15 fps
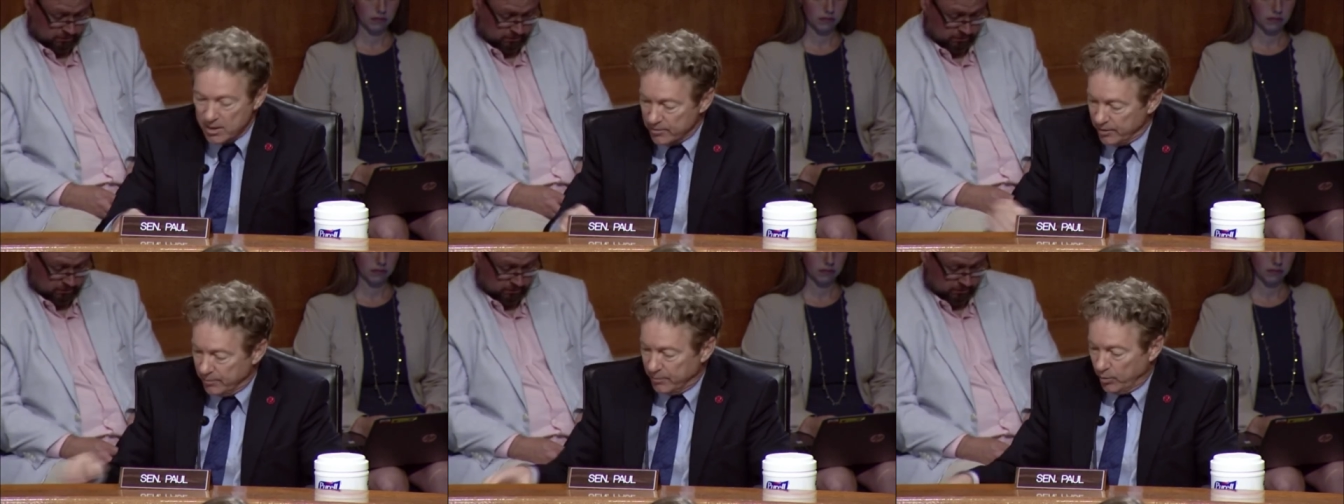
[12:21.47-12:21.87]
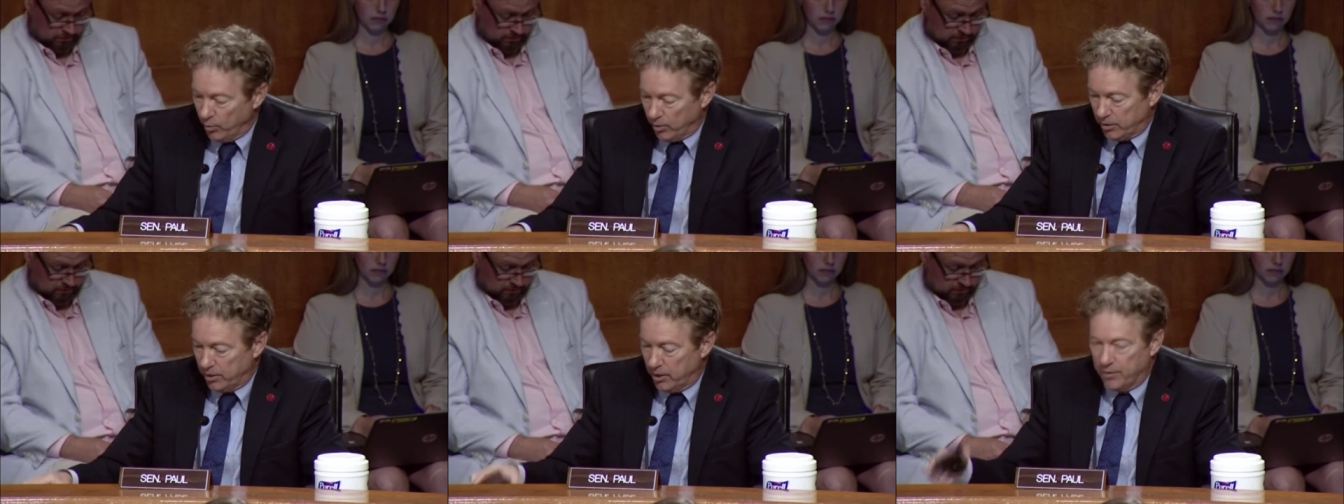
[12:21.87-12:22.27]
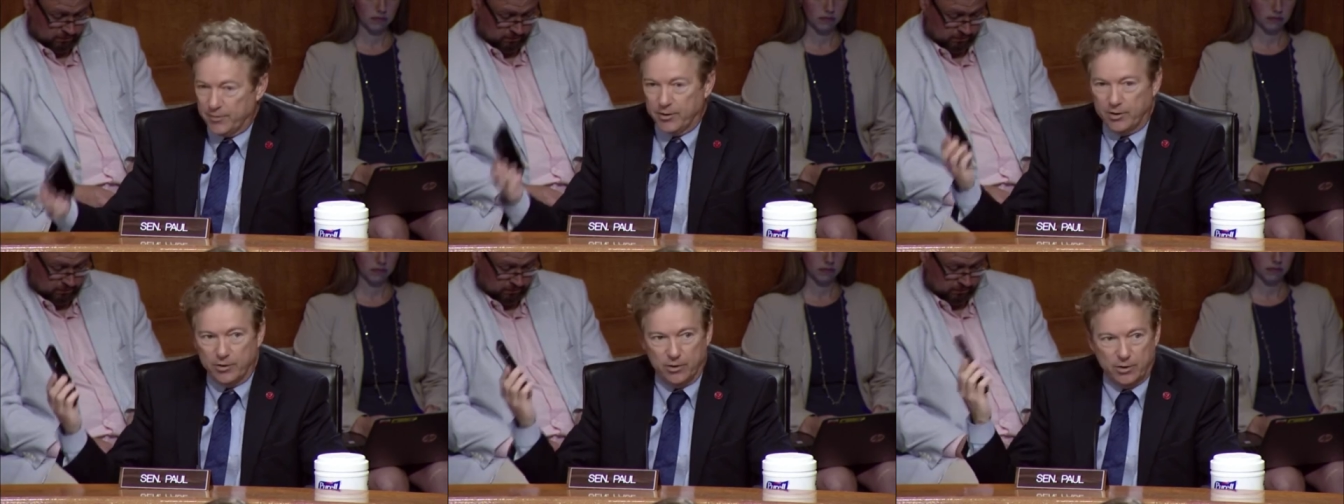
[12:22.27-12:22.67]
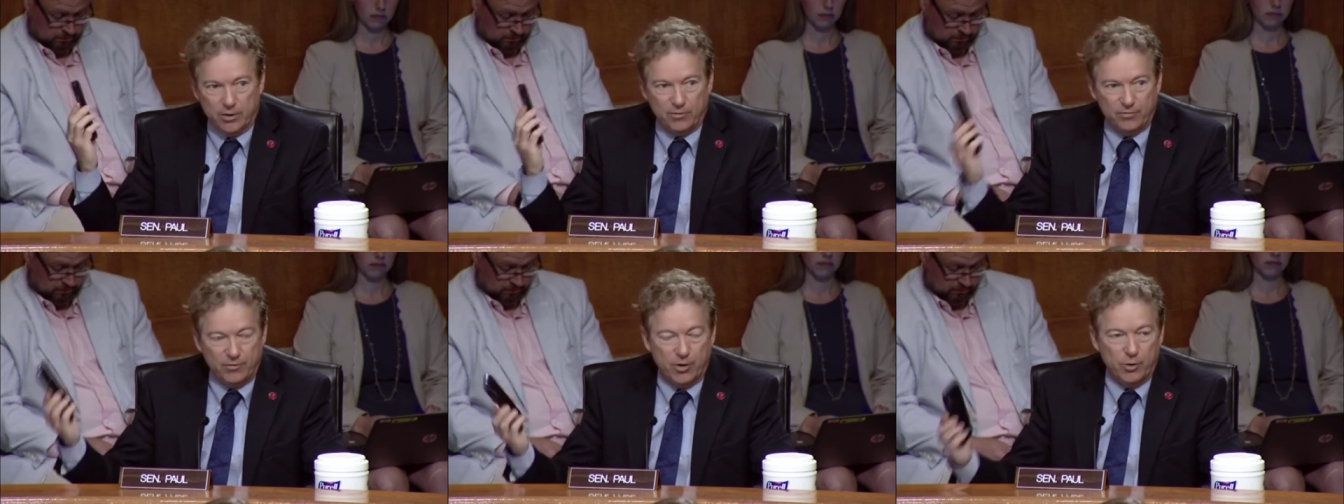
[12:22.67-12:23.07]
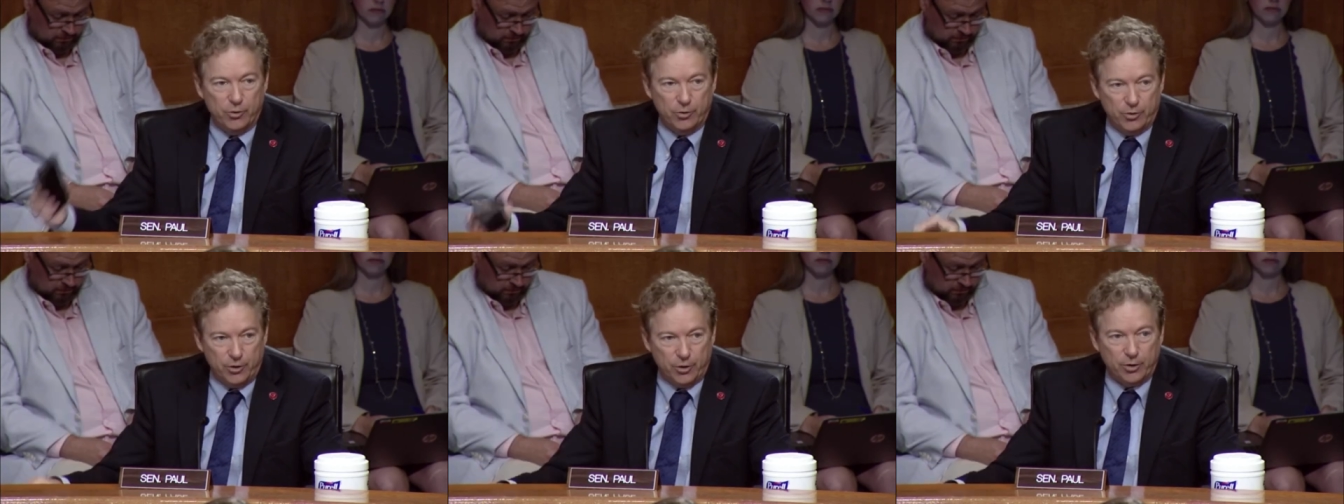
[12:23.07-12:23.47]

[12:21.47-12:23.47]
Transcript: They'd be working on either their phone or their